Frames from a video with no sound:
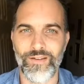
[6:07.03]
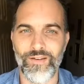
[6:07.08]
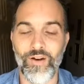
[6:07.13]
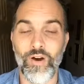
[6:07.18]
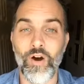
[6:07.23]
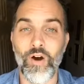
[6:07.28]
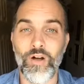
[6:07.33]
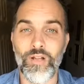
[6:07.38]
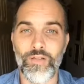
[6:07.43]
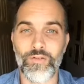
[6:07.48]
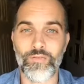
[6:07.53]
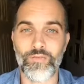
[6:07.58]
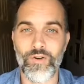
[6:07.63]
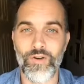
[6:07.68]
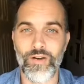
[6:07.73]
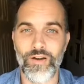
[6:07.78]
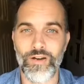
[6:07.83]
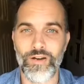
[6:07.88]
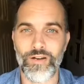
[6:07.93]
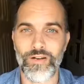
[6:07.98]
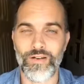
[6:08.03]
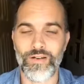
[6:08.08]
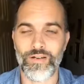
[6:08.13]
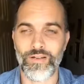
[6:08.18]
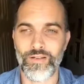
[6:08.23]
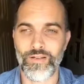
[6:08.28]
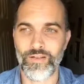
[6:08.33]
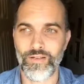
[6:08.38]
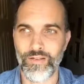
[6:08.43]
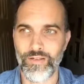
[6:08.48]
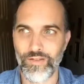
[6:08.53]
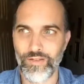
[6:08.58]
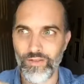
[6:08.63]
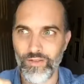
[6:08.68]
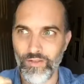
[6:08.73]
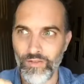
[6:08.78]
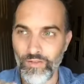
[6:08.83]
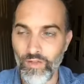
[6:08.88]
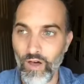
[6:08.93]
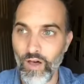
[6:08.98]
all of our
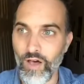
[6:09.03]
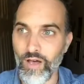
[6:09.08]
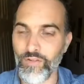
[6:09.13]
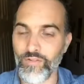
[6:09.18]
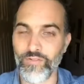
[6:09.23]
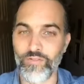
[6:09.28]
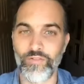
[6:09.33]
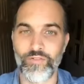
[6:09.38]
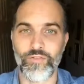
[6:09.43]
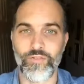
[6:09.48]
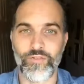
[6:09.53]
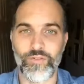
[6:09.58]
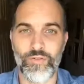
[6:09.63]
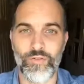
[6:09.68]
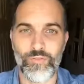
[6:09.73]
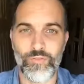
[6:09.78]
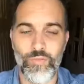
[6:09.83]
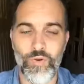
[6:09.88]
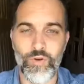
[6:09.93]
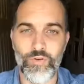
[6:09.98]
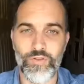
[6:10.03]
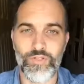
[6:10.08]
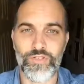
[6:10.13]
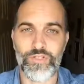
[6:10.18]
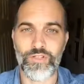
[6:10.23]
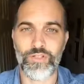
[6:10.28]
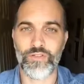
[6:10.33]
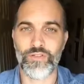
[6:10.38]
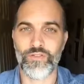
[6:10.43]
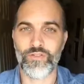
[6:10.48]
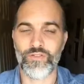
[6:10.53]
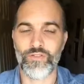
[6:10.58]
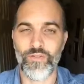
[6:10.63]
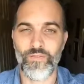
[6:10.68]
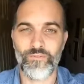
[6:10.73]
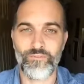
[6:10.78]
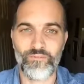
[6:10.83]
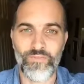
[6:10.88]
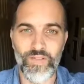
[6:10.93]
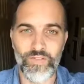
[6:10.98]
thoughts, emotions,
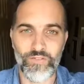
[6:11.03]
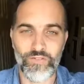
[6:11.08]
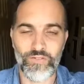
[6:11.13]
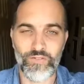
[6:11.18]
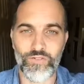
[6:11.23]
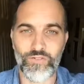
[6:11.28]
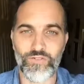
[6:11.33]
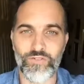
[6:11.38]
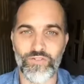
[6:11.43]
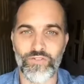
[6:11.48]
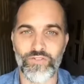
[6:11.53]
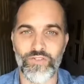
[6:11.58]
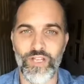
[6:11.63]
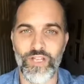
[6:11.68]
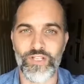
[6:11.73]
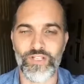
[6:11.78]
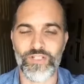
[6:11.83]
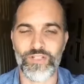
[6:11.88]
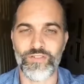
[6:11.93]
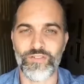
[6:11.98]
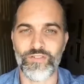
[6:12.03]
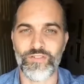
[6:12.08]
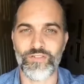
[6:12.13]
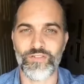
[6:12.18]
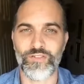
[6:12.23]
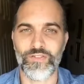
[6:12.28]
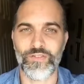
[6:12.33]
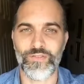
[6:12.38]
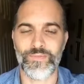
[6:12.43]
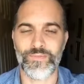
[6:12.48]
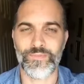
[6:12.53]
physical sensations,